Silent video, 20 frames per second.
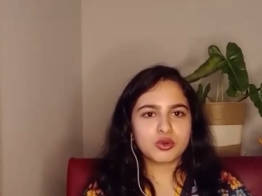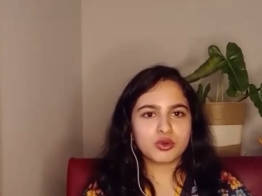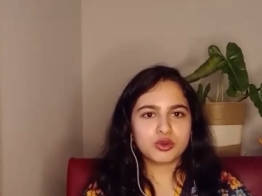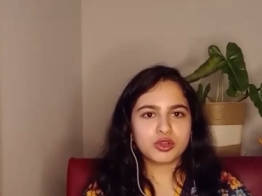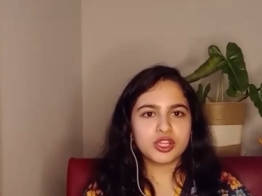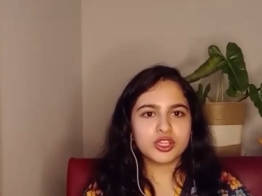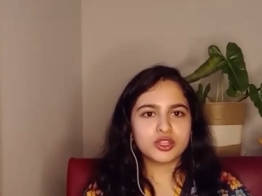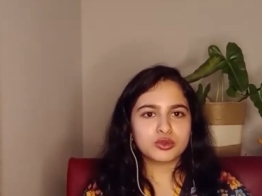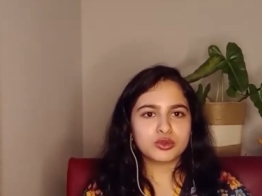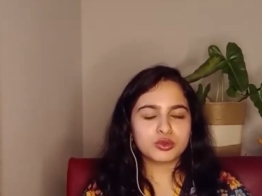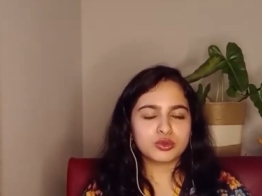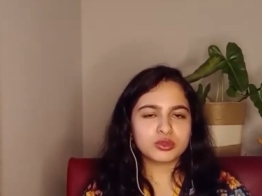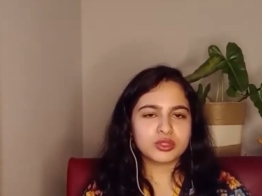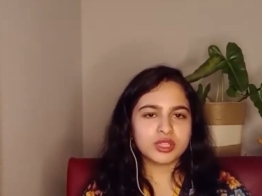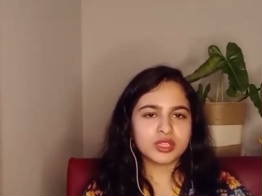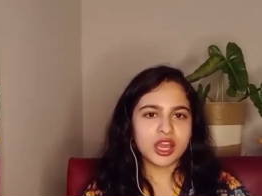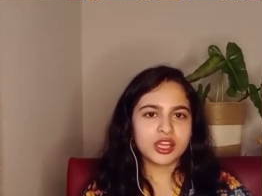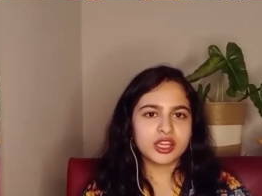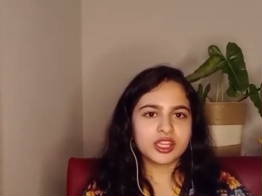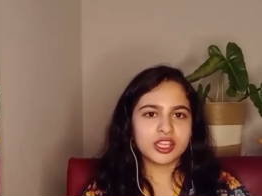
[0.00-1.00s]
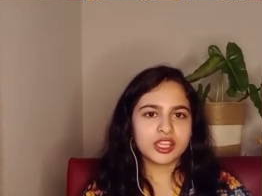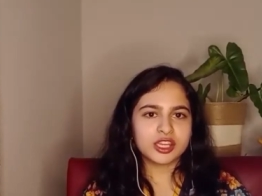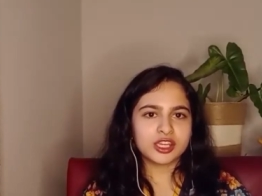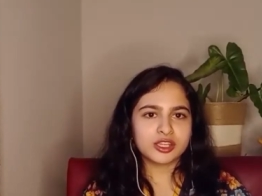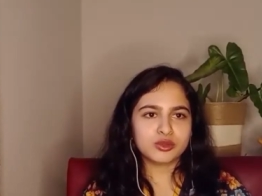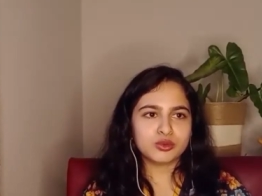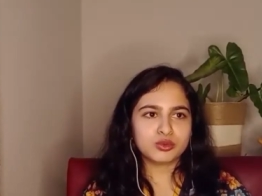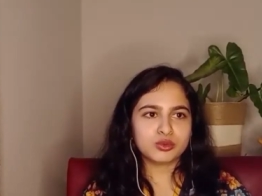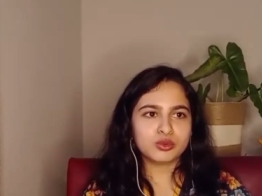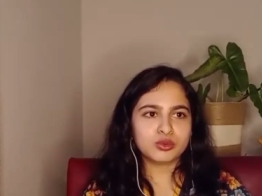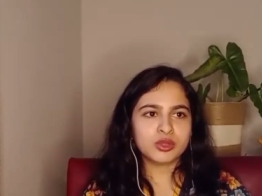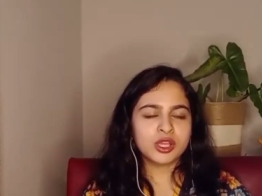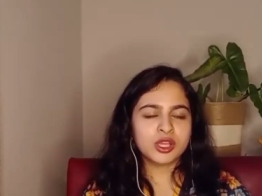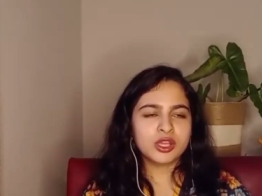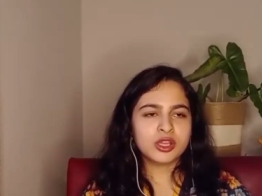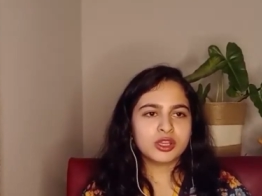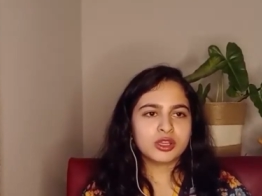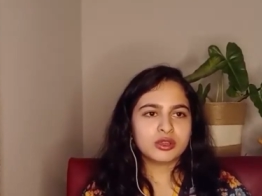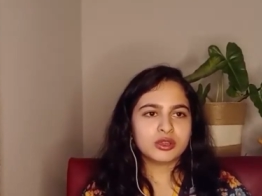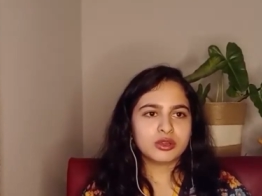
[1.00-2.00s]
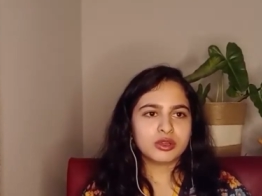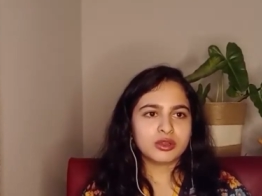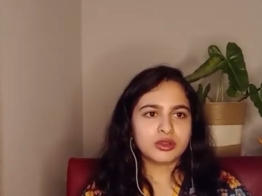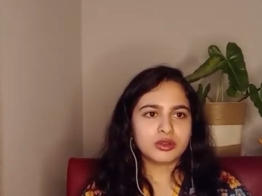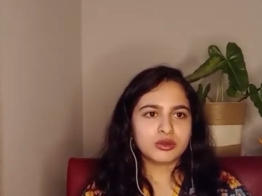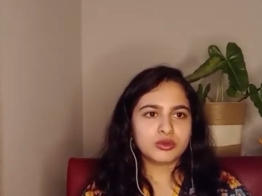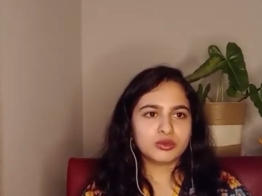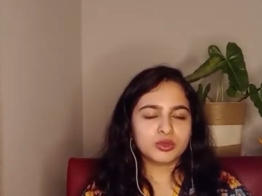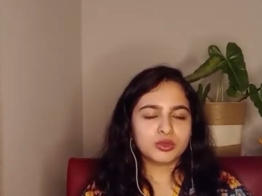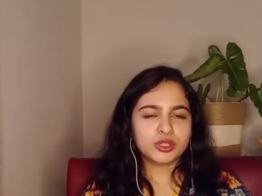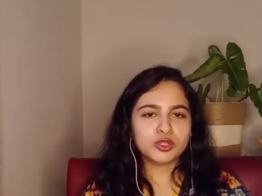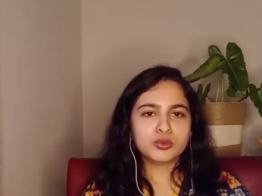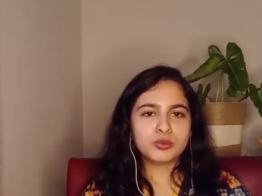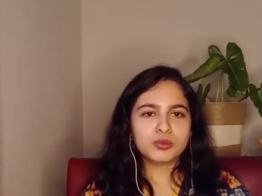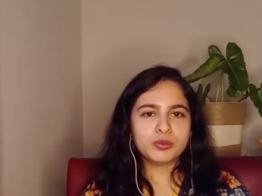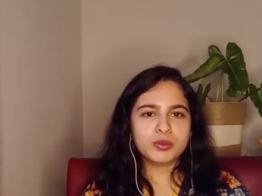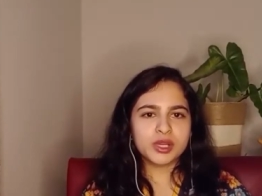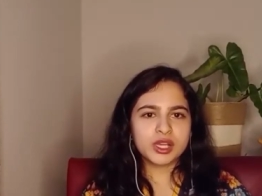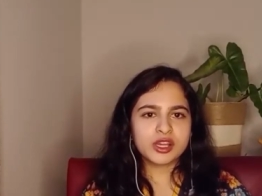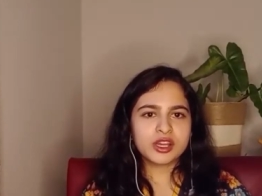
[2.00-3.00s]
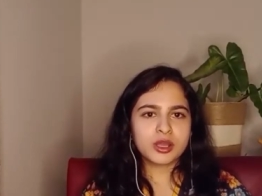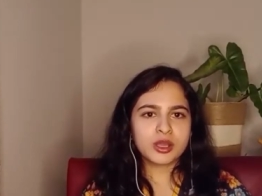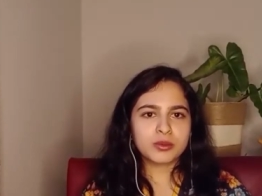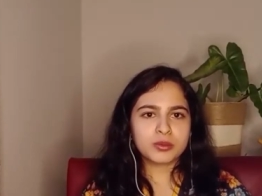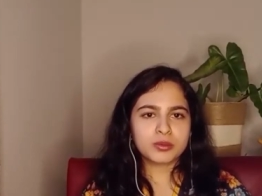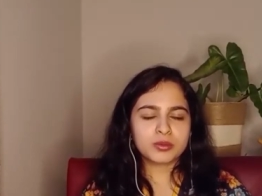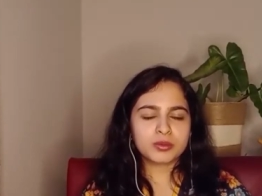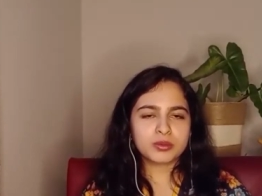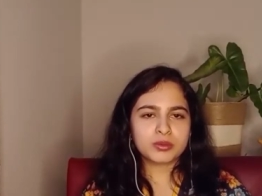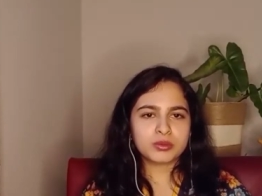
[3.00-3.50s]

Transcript: only through that can you uh, will you build up